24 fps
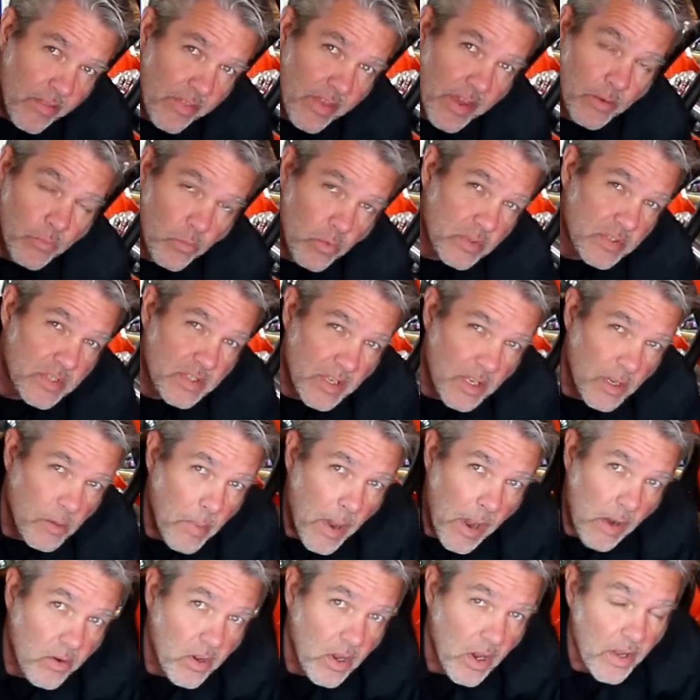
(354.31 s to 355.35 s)
then we'll see
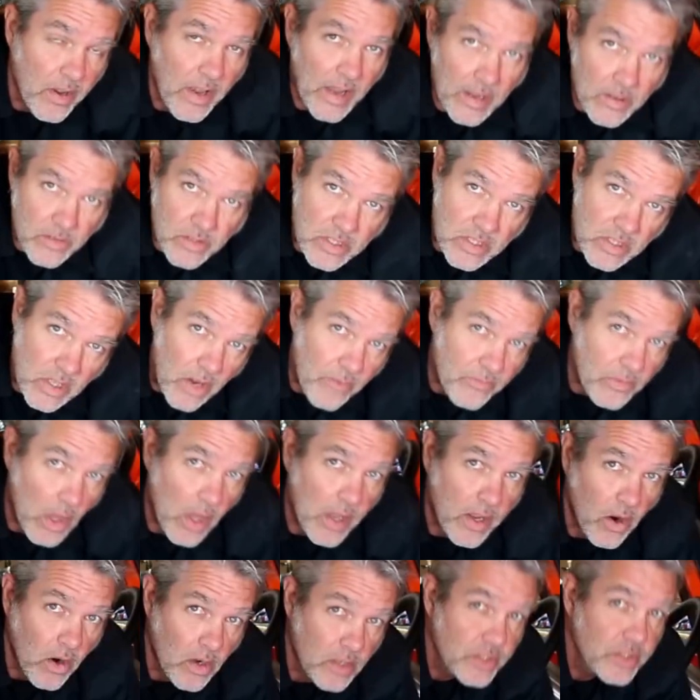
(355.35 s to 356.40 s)
about cutting out stuff
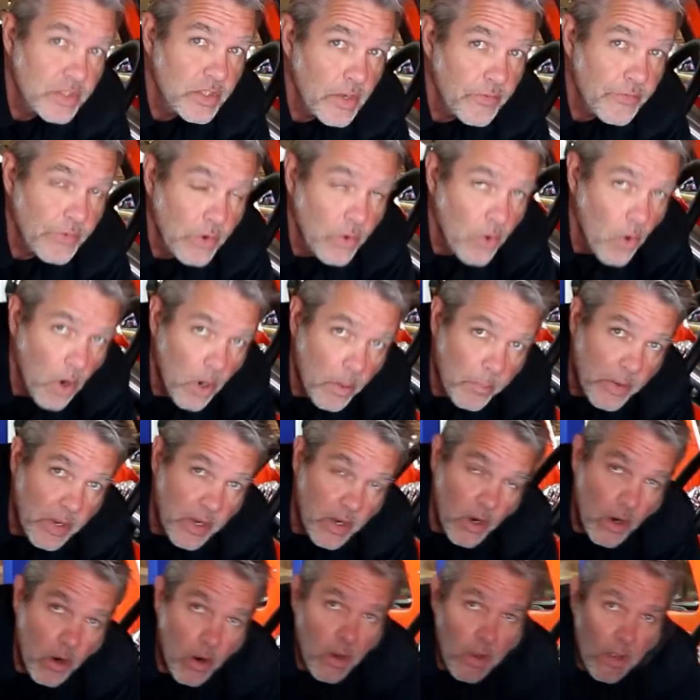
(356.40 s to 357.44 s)
like our shifter arm
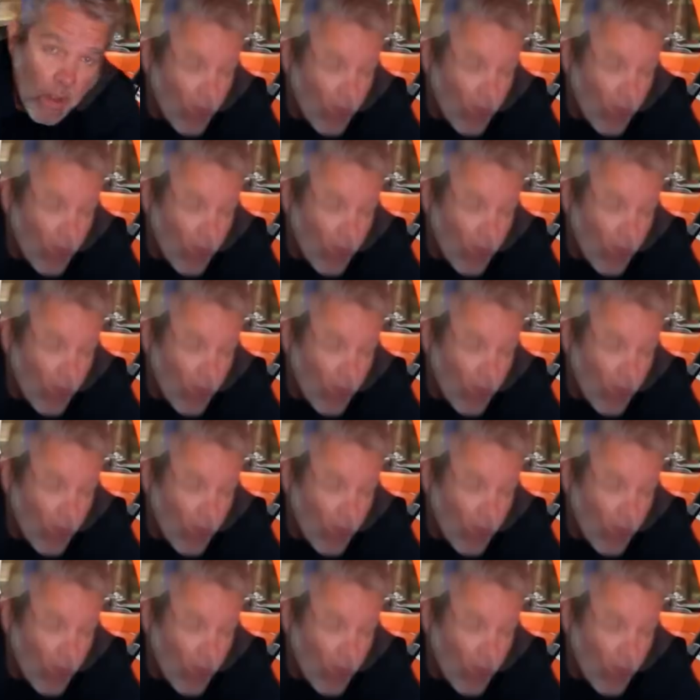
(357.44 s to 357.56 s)
here.